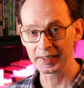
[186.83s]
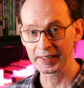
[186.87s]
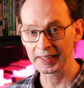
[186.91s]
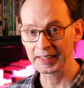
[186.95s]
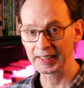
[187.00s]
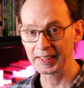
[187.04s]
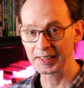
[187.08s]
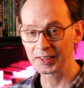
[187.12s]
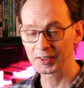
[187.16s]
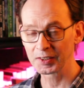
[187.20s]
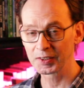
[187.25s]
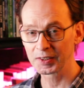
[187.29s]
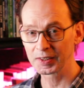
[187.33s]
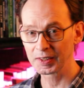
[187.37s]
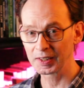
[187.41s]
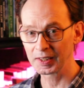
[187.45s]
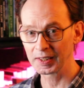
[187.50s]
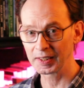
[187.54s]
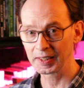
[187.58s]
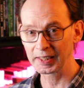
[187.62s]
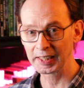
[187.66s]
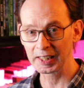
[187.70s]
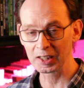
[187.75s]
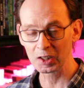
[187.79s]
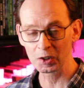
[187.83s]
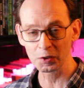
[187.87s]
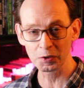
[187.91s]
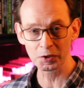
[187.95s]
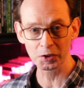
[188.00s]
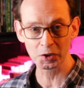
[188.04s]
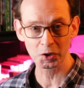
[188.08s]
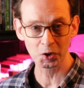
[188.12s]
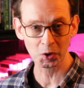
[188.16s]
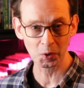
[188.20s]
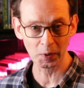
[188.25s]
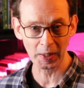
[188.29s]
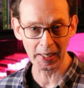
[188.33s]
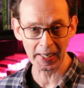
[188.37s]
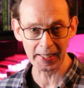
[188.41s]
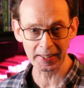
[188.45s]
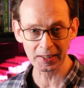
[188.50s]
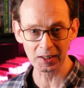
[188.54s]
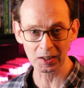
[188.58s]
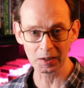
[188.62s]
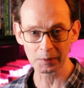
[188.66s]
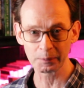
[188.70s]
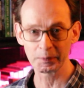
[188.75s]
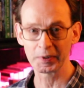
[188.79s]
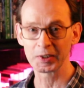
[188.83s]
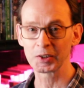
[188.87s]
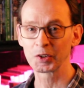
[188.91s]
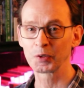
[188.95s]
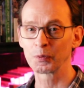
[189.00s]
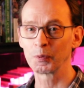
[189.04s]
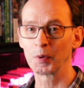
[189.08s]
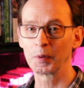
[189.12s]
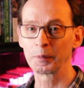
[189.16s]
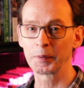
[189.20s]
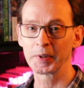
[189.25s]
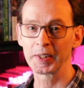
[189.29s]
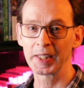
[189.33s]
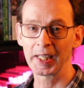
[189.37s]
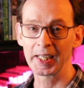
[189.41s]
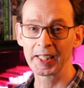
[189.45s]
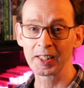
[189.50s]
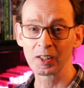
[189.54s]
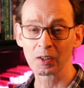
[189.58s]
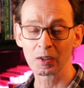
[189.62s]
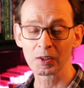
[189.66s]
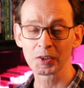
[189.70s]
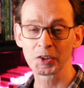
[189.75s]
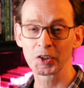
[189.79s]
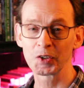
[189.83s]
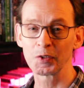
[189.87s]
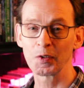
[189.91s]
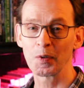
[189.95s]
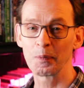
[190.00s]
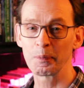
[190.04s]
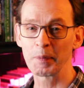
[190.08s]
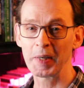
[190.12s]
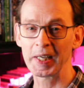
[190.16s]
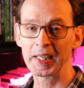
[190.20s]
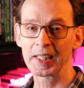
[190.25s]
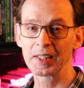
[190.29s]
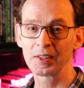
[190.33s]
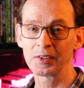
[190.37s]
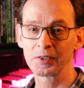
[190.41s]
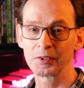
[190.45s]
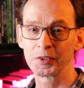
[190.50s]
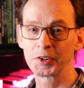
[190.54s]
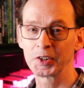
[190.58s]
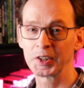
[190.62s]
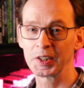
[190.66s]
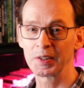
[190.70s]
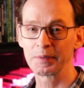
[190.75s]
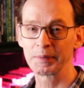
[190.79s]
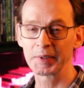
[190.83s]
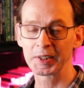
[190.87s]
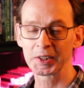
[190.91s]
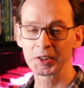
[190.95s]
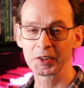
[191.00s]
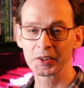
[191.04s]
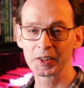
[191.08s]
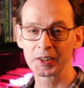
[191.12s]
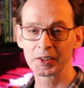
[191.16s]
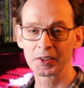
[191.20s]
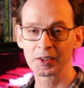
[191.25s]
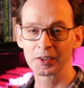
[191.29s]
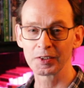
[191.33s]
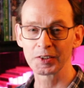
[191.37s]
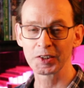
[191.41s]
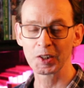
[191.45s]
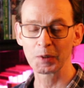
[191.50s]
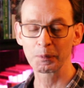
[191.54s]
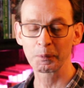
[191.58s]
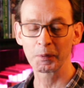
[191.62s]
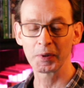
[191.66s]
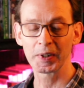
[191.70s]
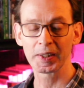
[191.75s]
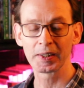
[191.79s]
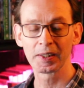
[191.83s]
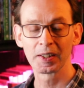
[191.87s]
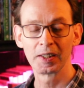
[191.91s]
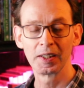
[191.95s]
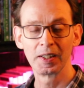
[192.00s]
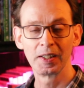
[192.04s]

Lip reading: He loses track of this woman and also a man who she eventually turns up with,